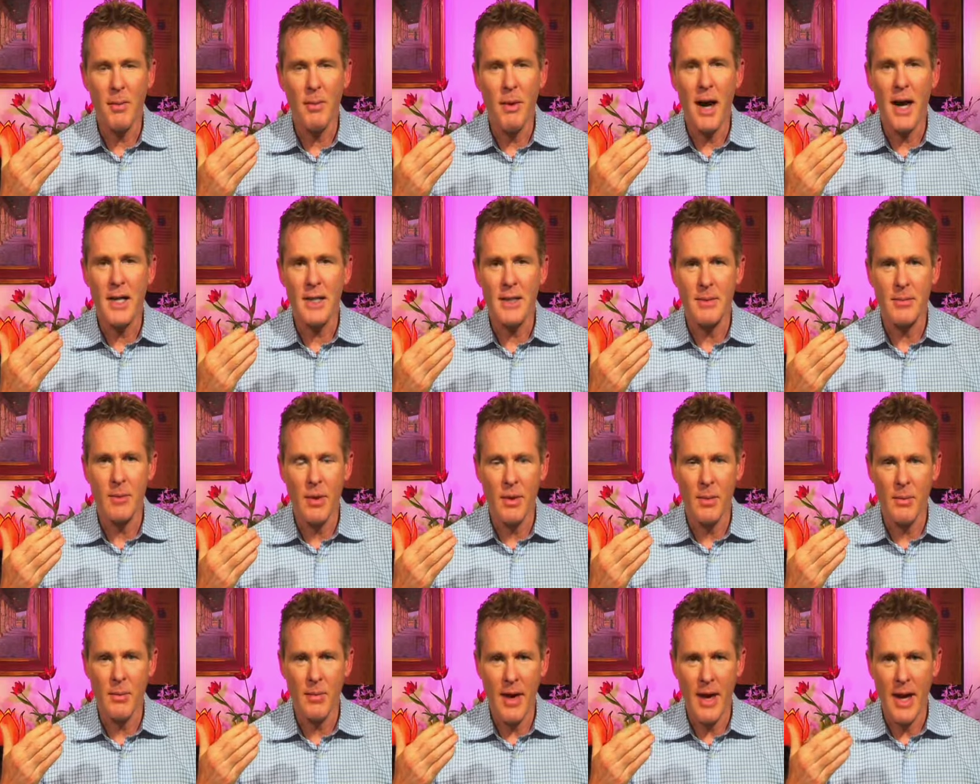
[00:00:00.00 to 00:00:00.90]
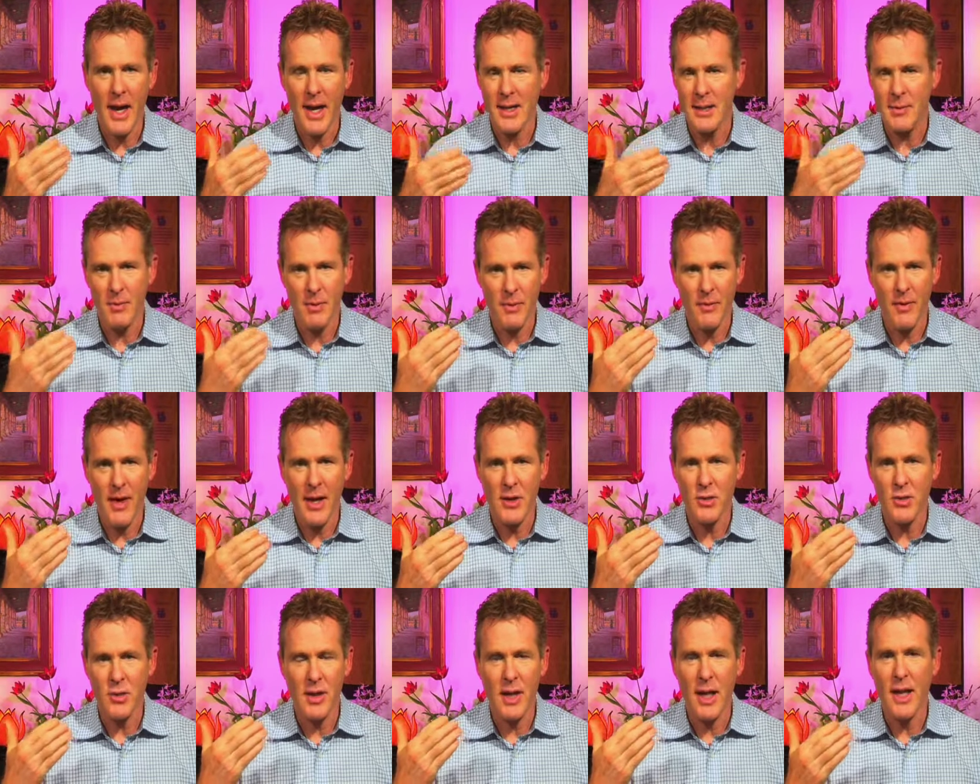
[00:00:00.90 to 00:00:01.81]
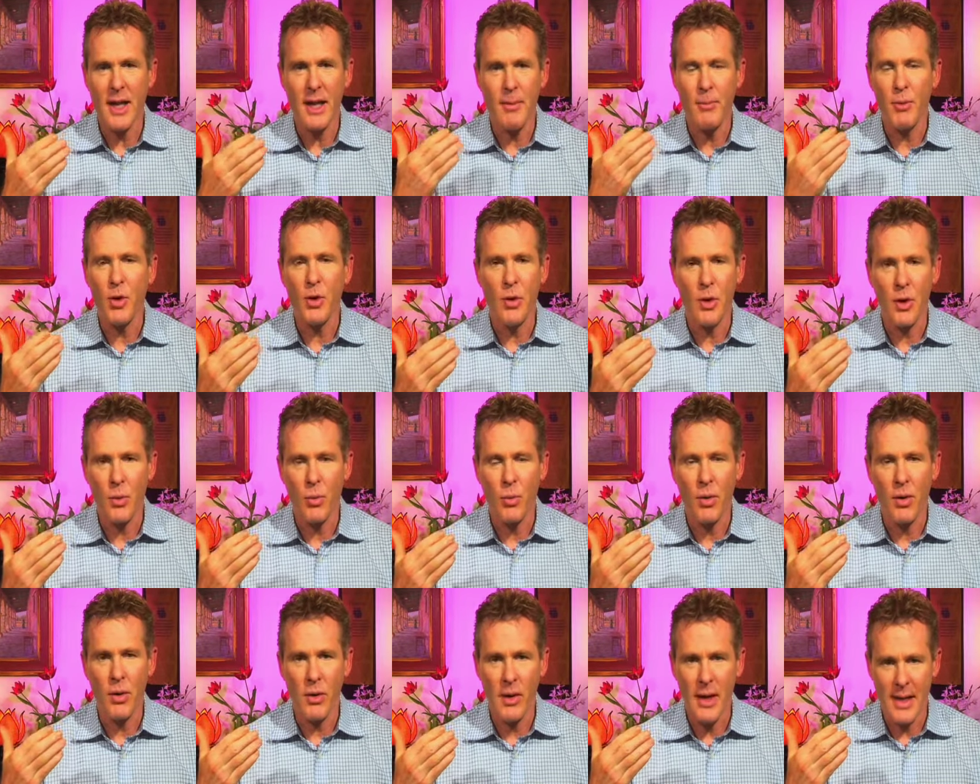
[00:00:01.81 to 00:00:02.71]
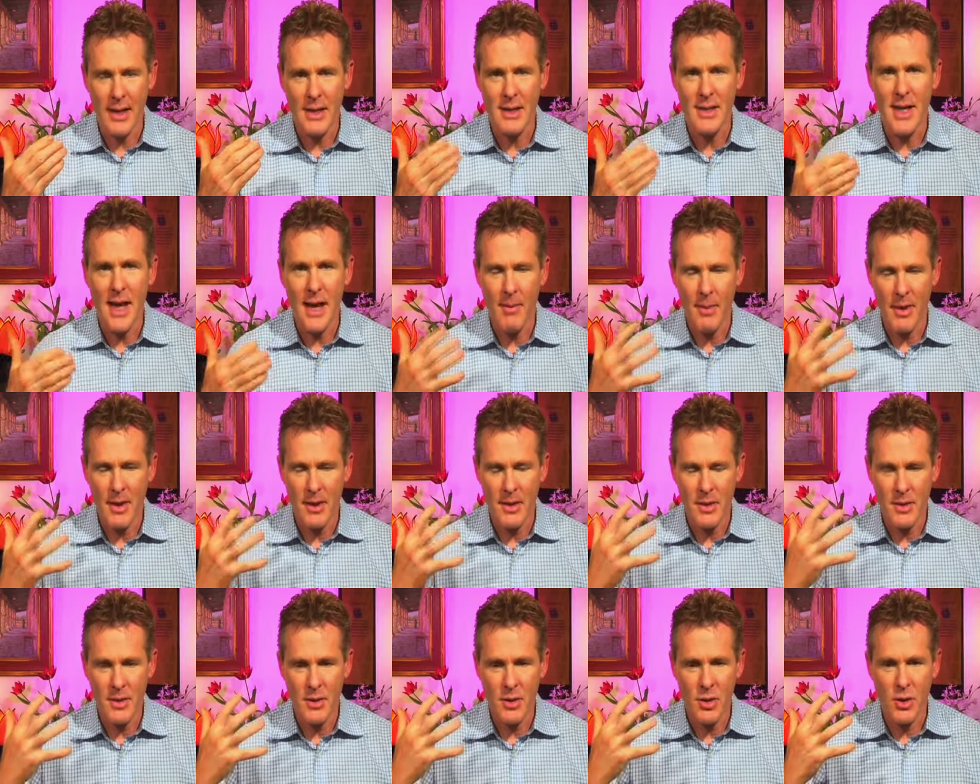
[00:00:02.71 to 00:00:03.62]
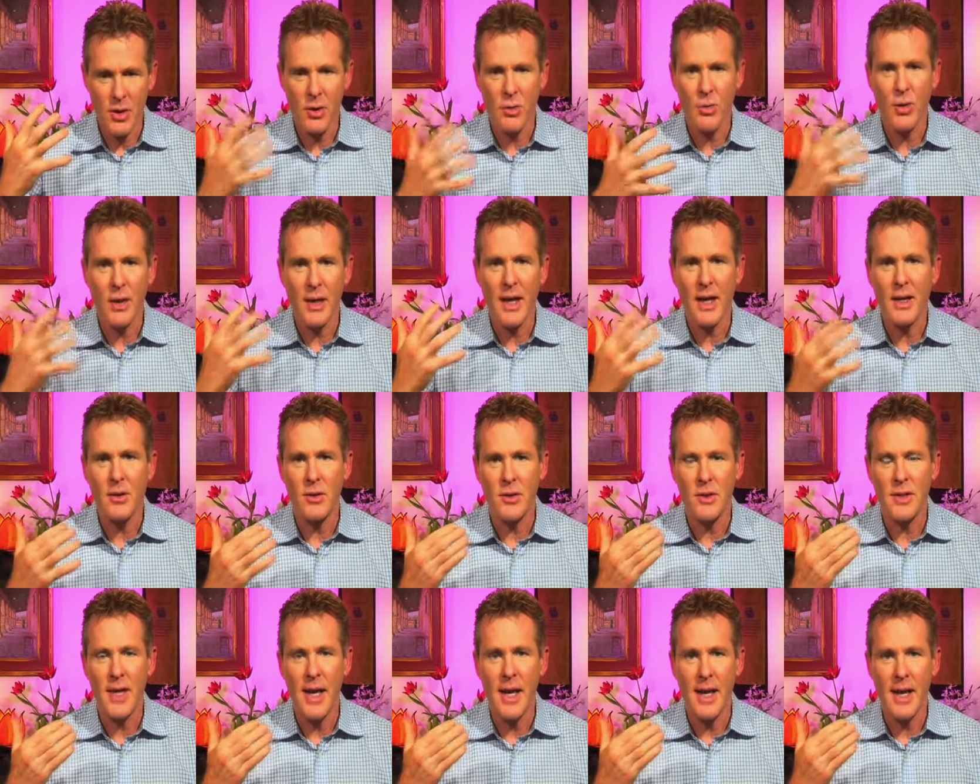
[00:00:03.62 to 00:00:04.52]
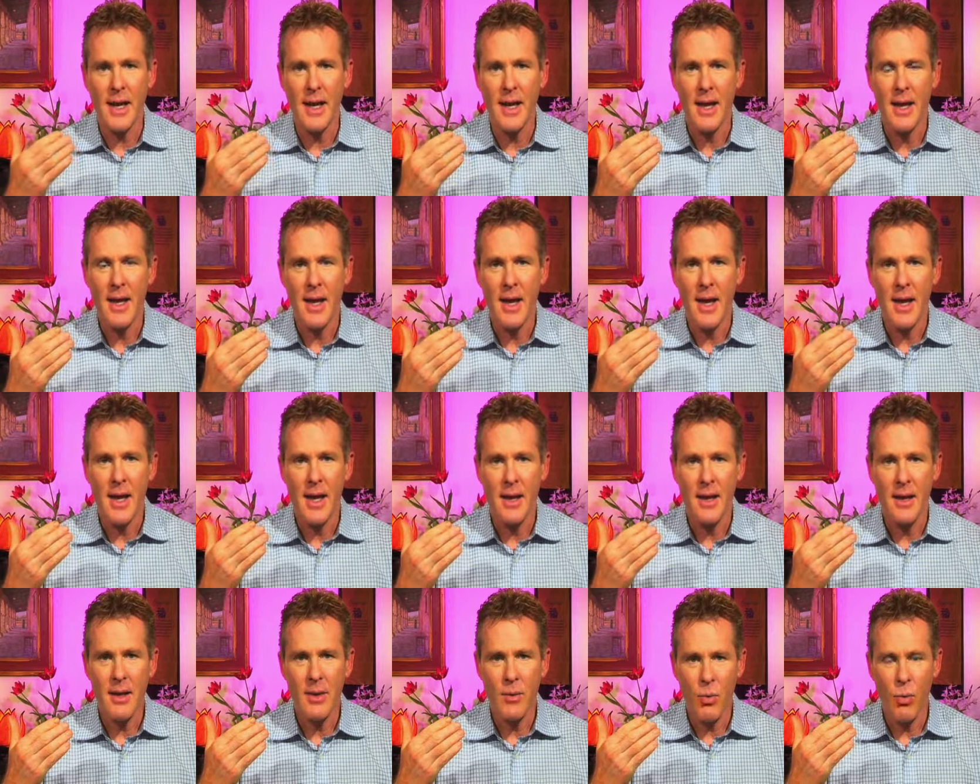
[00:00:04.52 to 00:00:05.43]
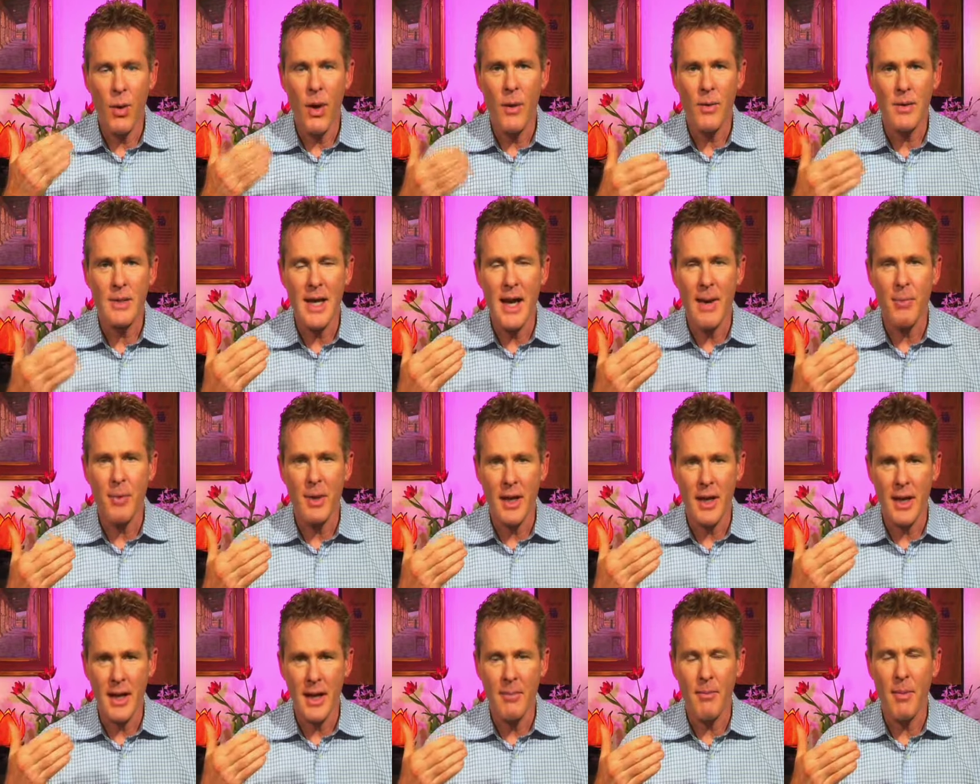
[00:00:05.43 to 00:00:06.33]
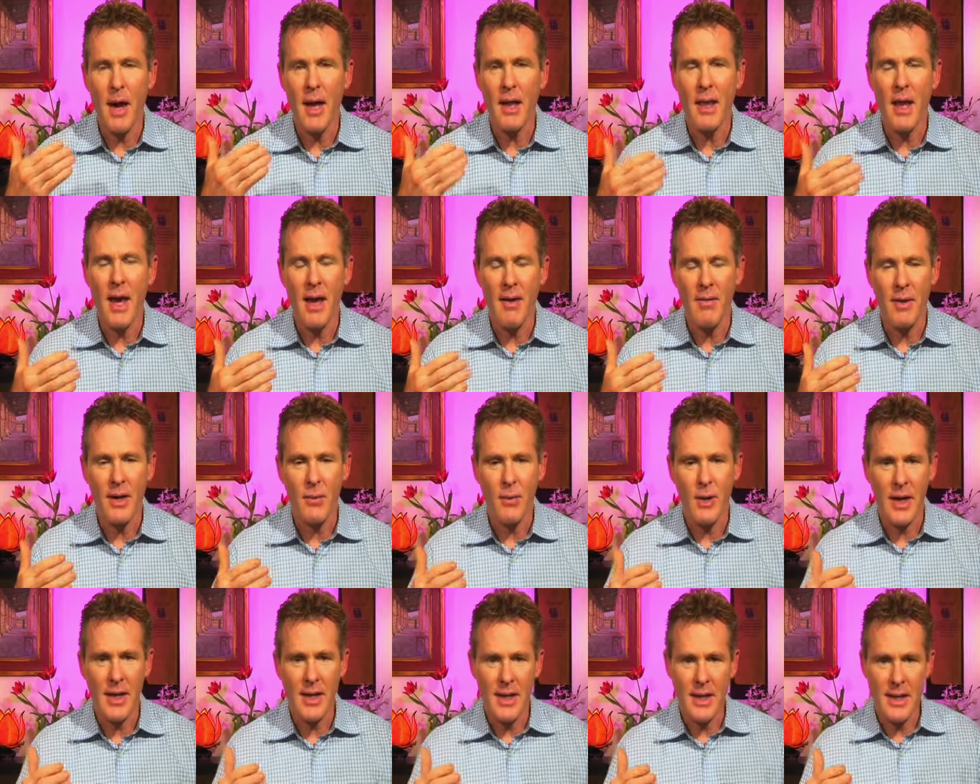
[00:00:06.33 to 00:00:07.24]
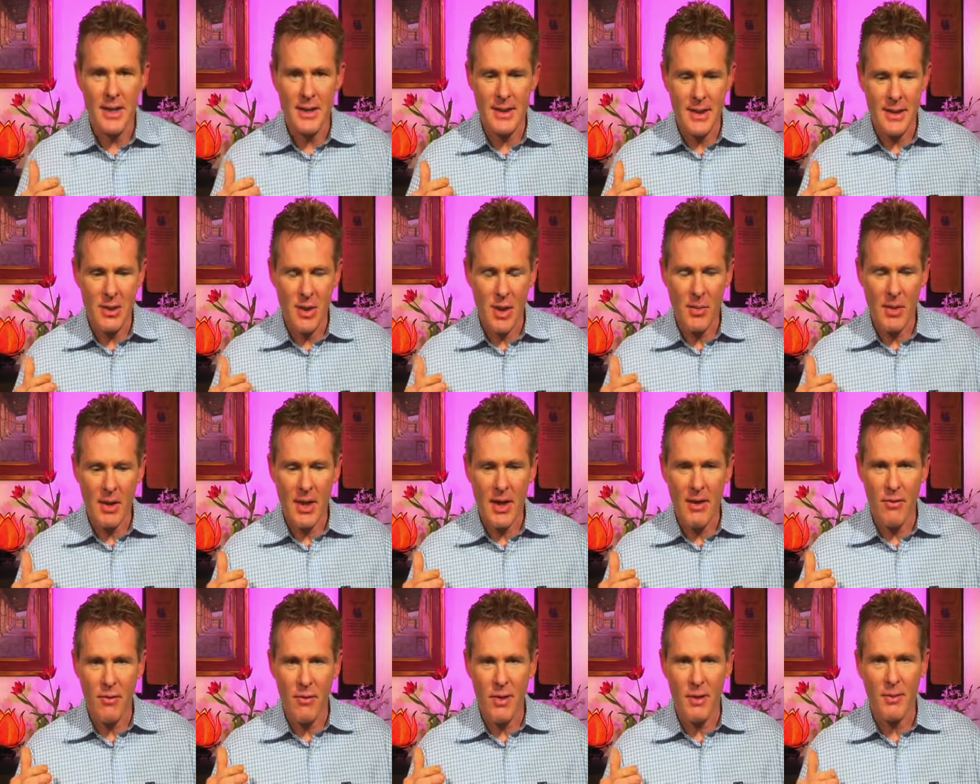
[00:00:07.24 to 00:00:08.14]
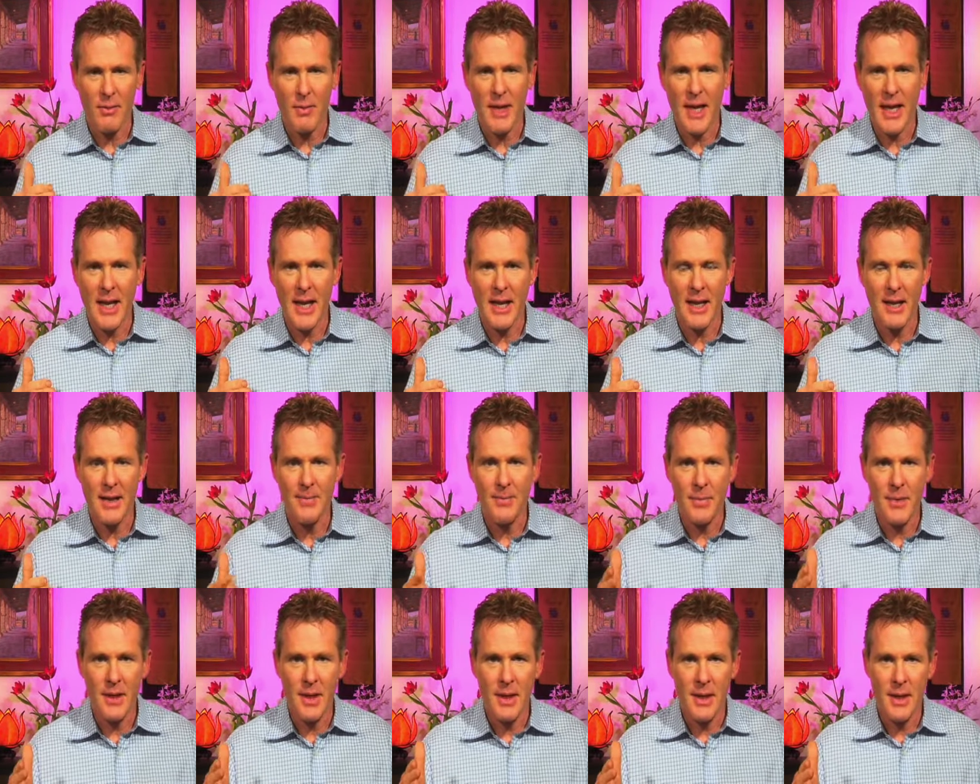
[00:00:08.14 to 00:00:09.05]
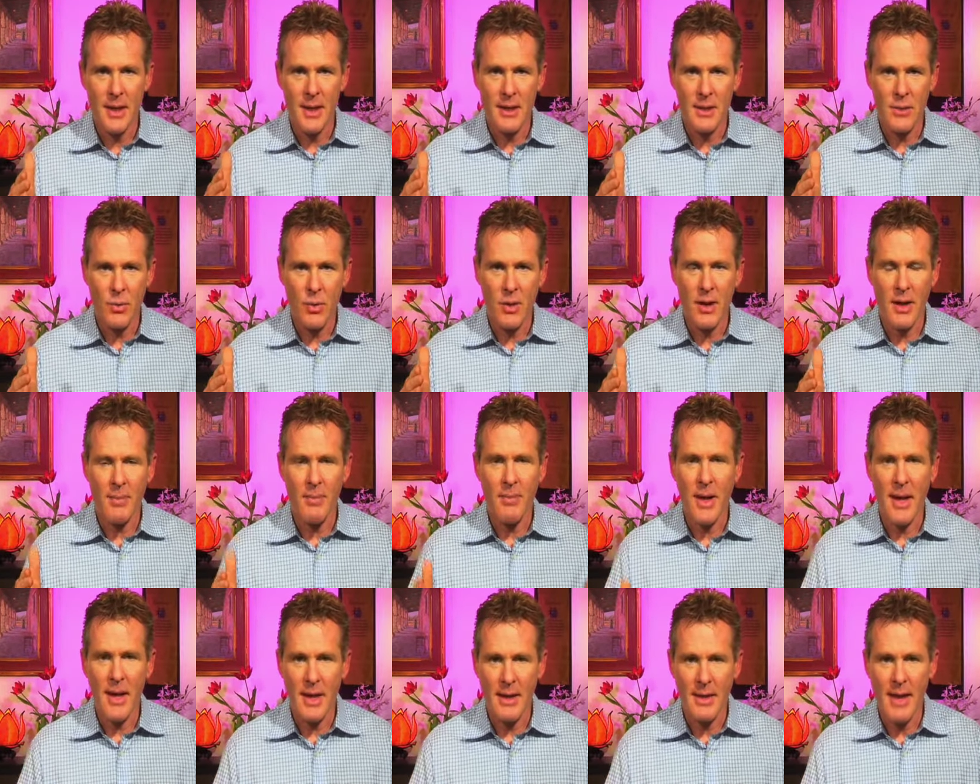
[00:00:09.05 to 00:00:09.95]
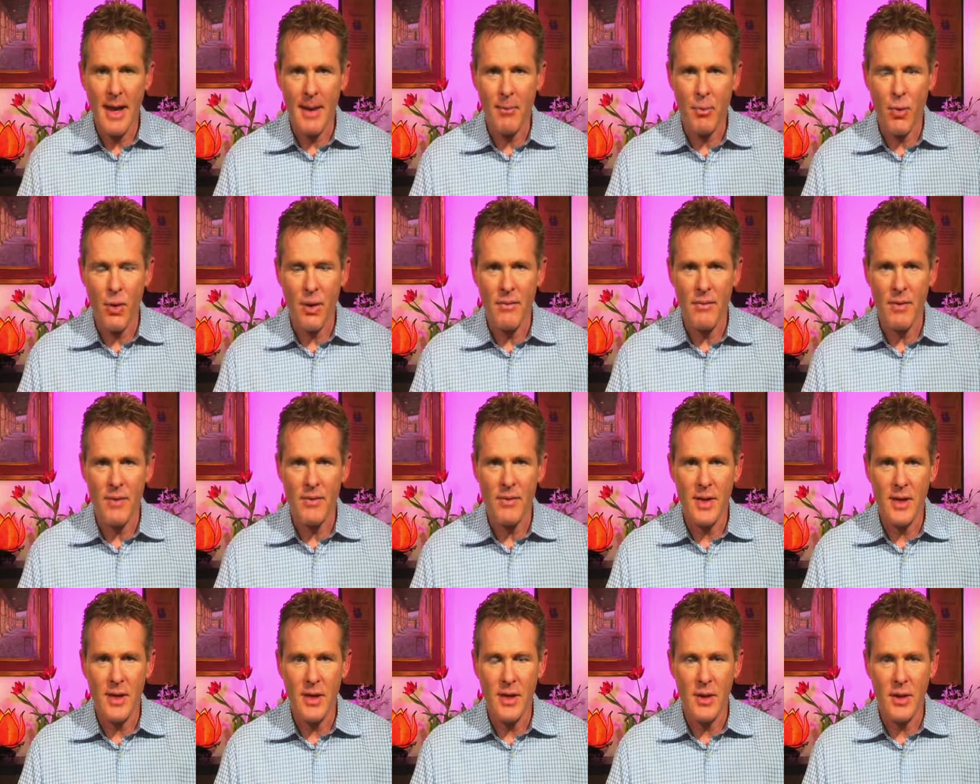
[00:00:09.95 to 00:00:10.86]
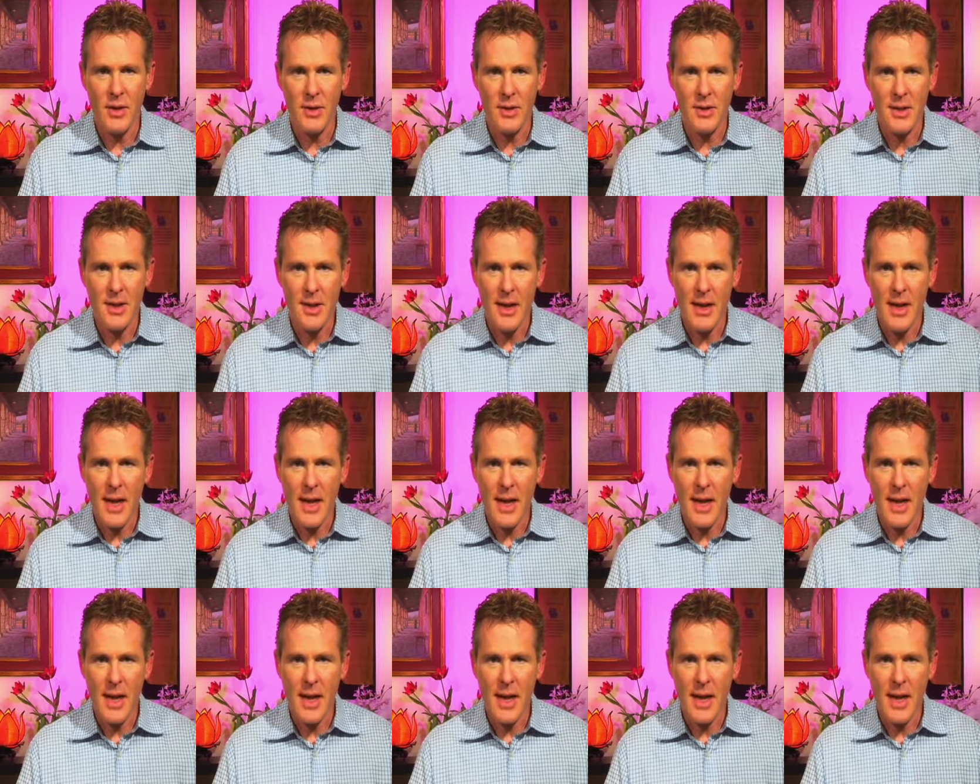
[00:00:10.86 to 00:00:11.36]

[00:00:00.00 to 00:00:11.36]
possible, faster than any computer in the world at the time. I just could really understand what was happening in my life. And what I did is I saw my life from the beginning to where it had been at that point, 15 years.